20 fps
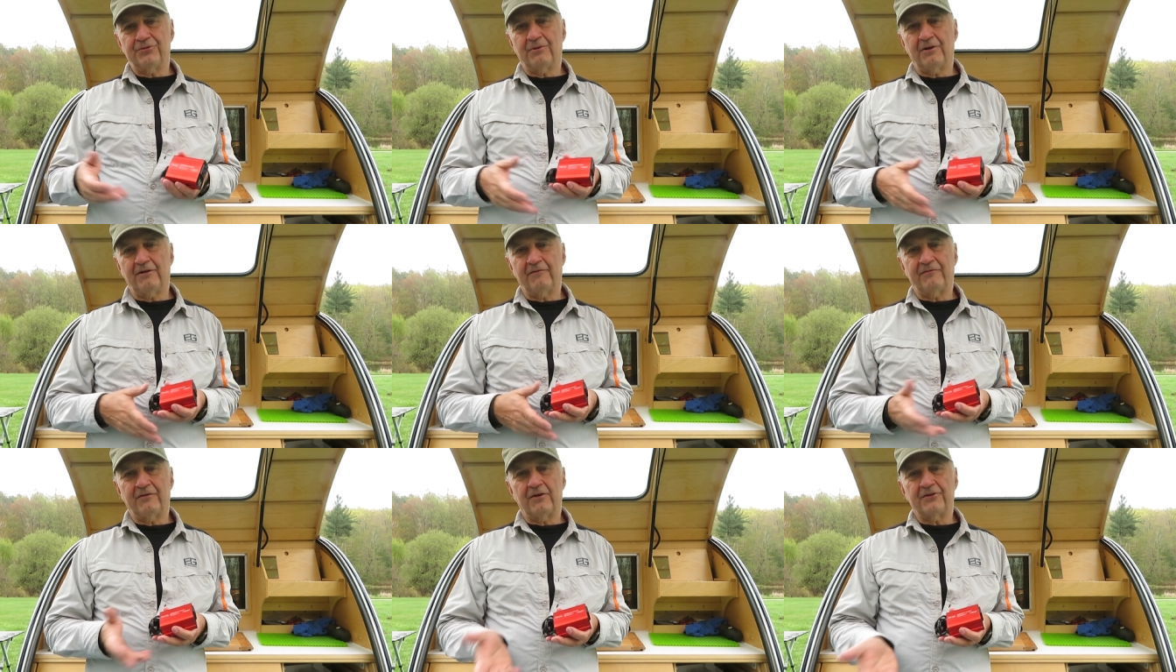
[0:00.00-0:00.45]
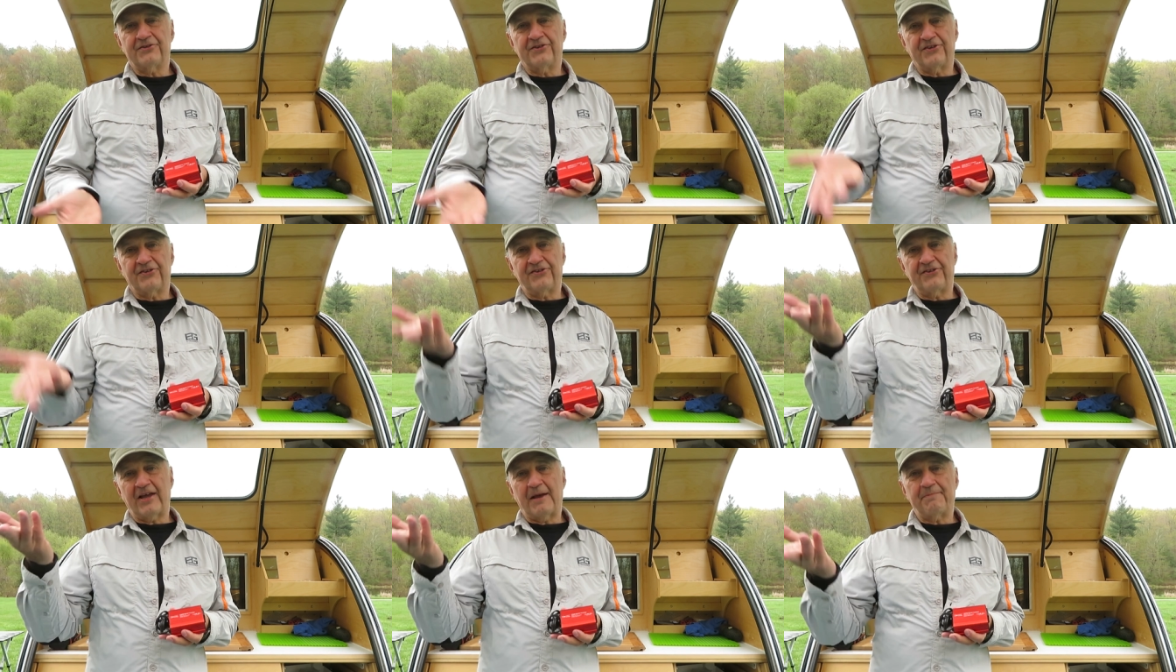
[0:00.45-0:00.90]
12 volts
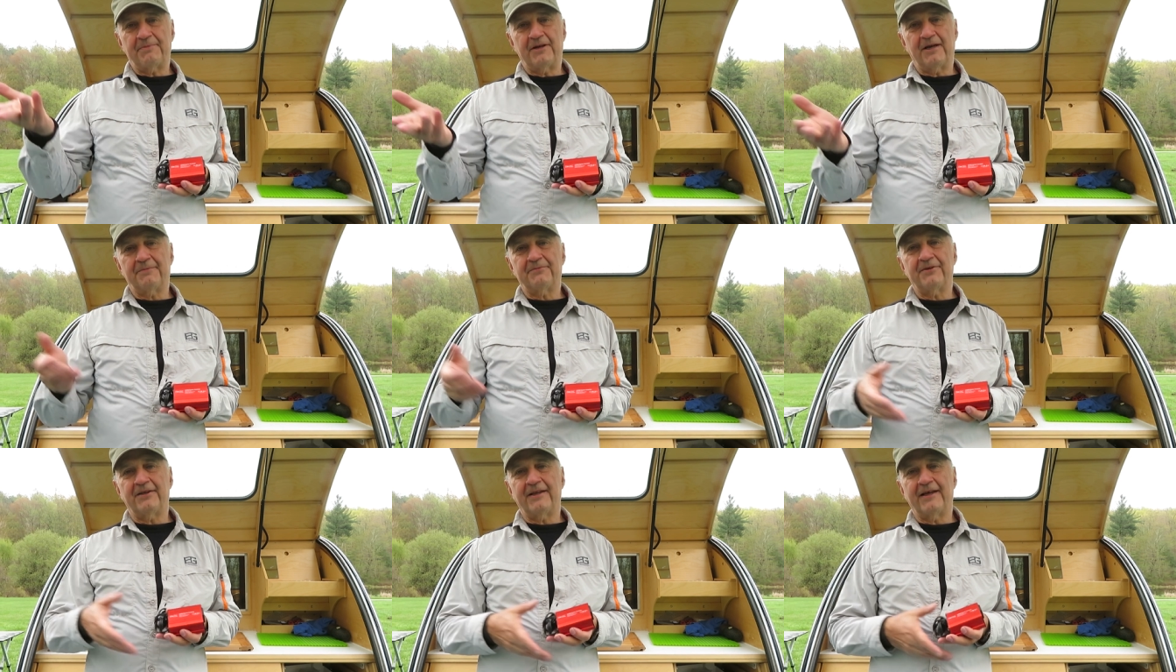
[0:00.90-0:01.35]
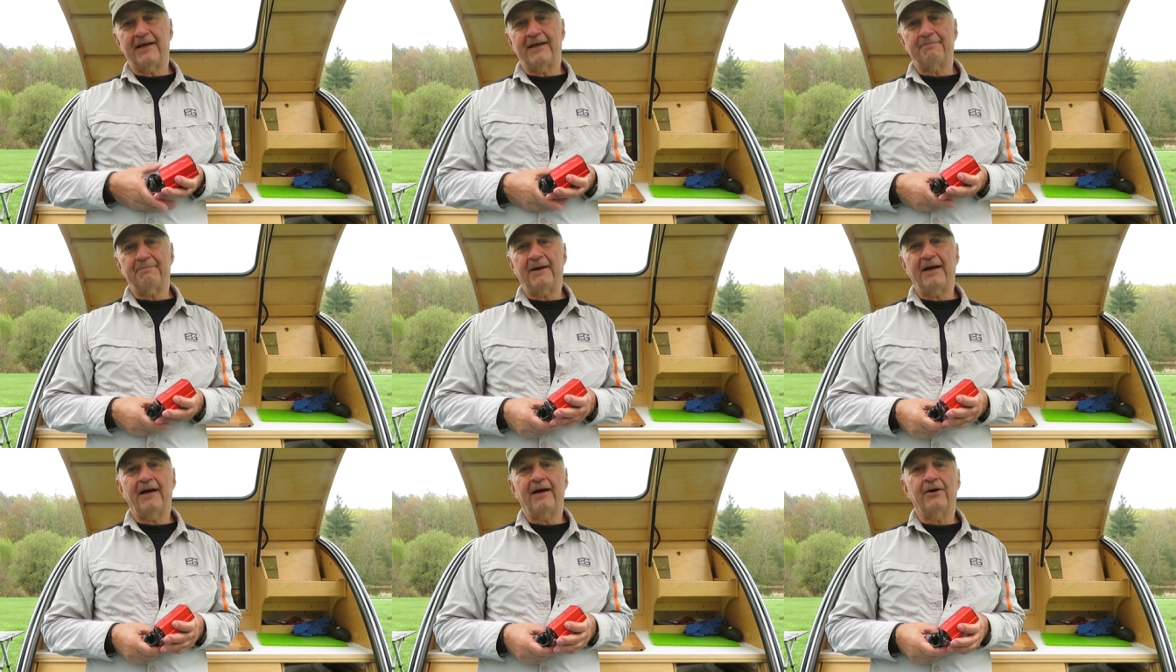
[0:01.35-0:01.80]
to step it up to
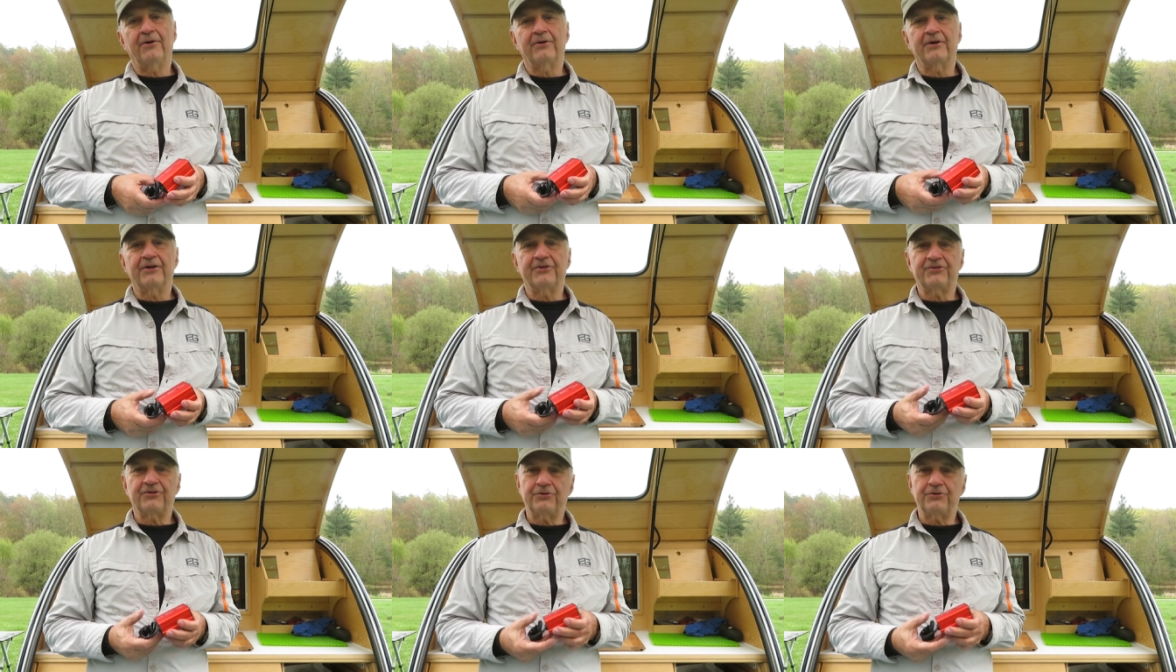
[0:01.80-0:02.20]
that power.